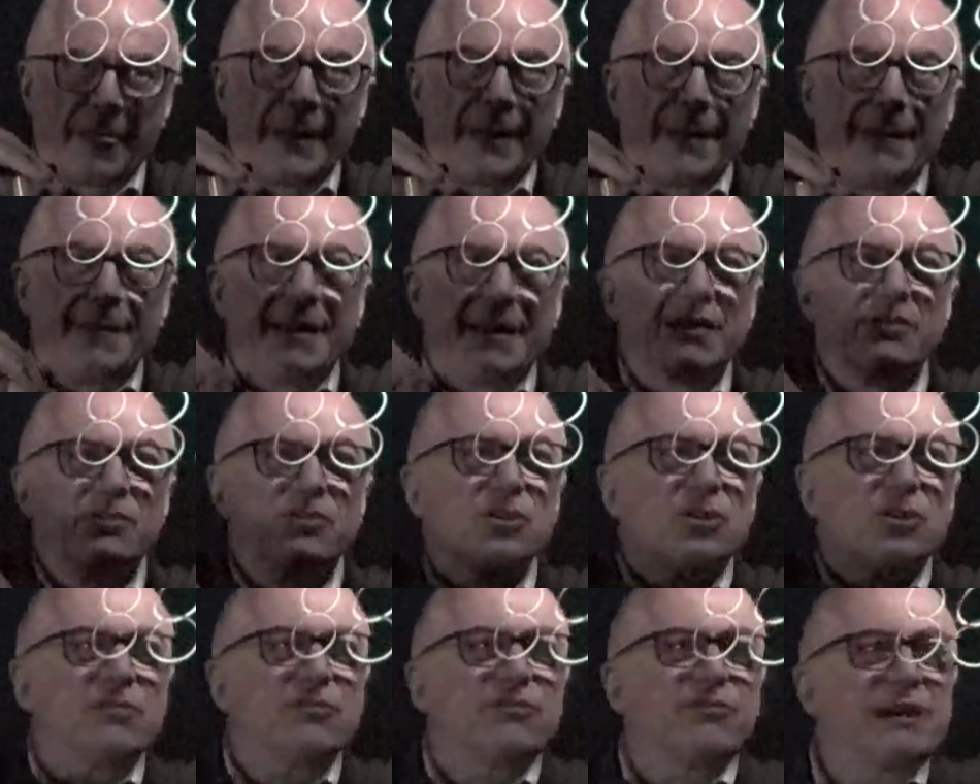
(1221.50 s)
And so
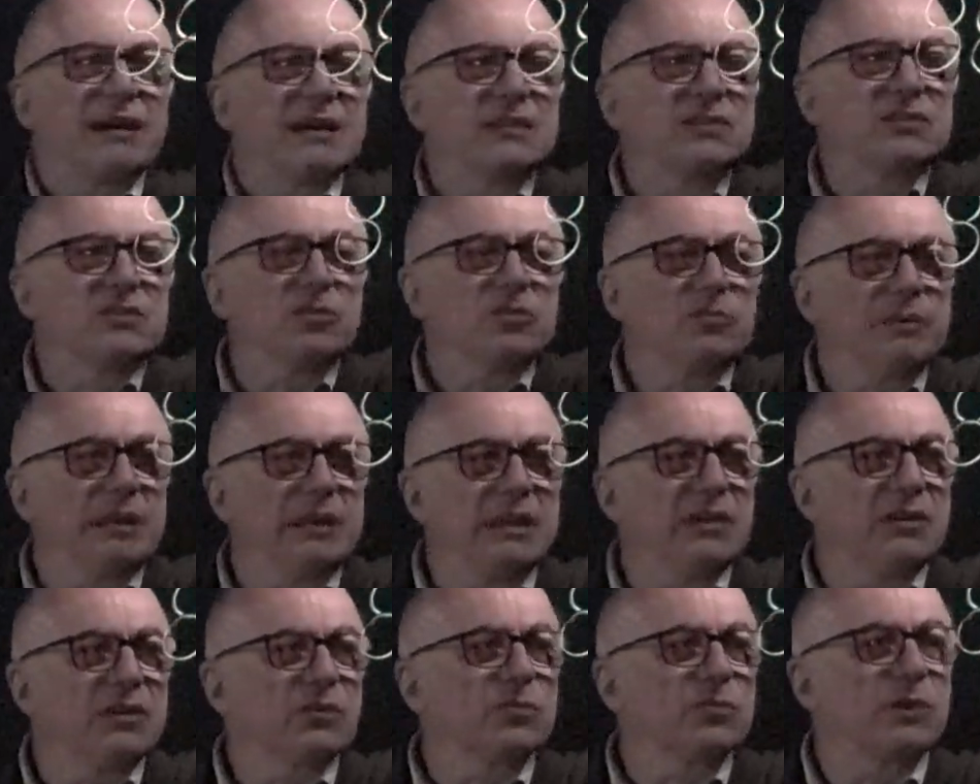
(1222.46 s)
if I zoom in
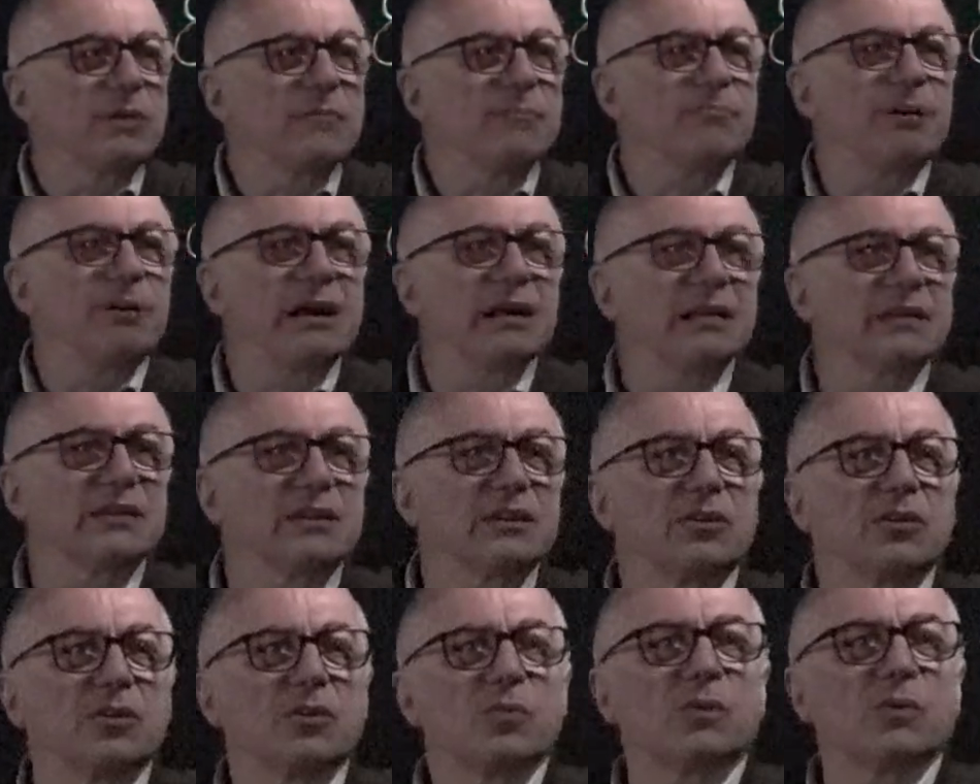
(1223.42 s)
on one particle
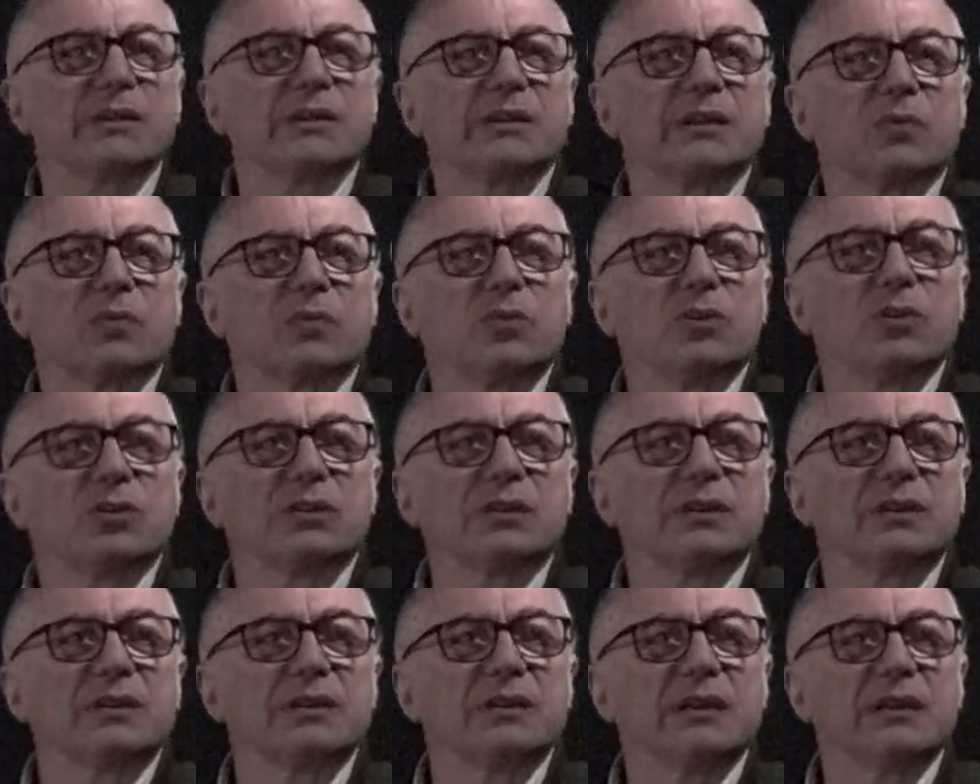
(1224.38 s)
when the
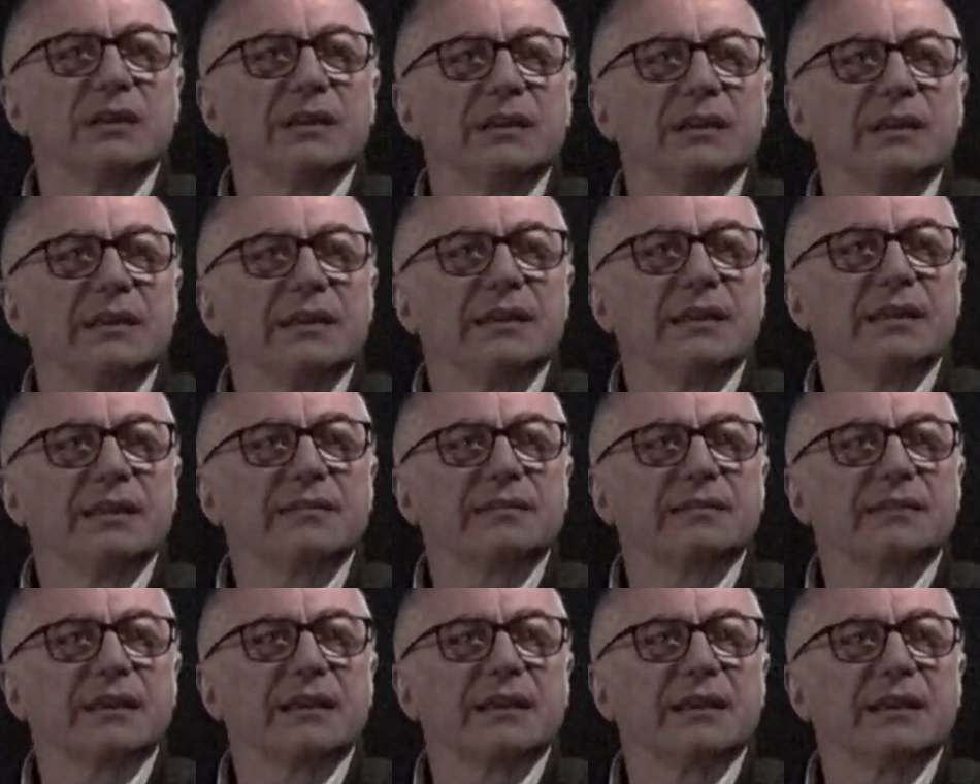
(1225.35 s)
water is
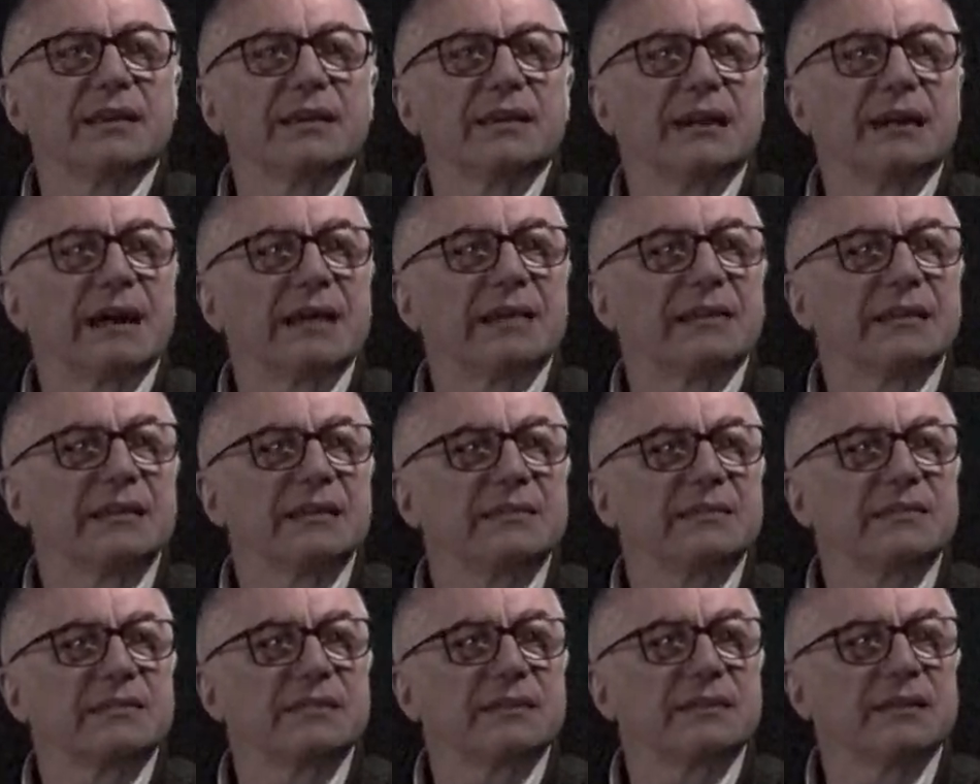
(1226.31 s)
at this
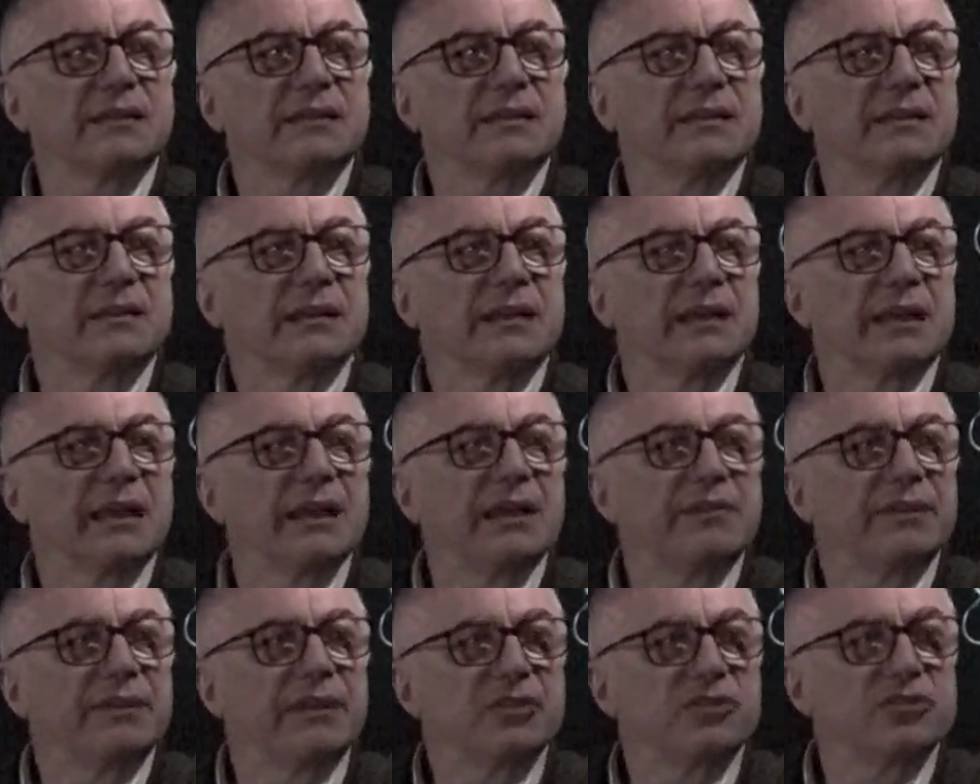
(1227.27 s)

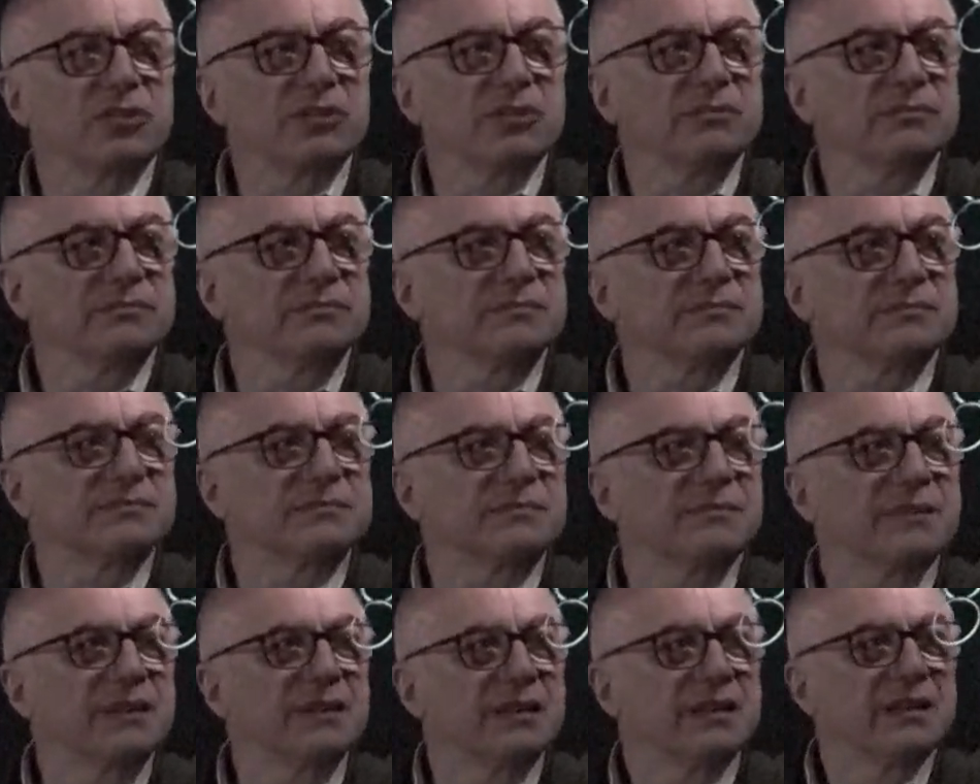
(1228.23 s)
elevation,
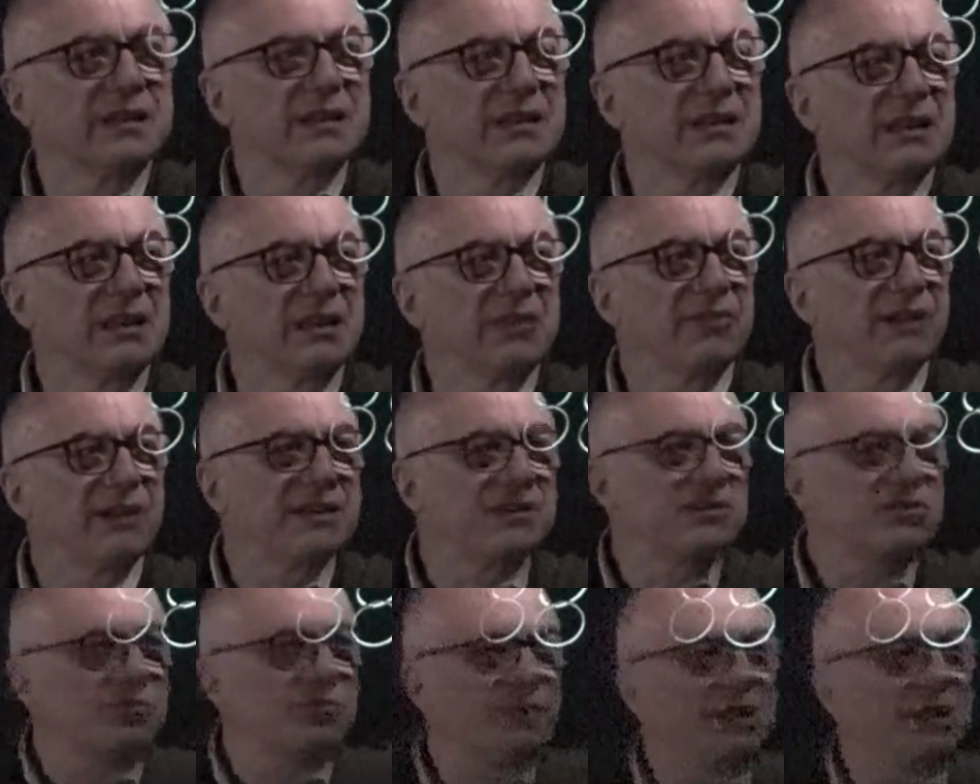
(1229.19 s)
if I zoom in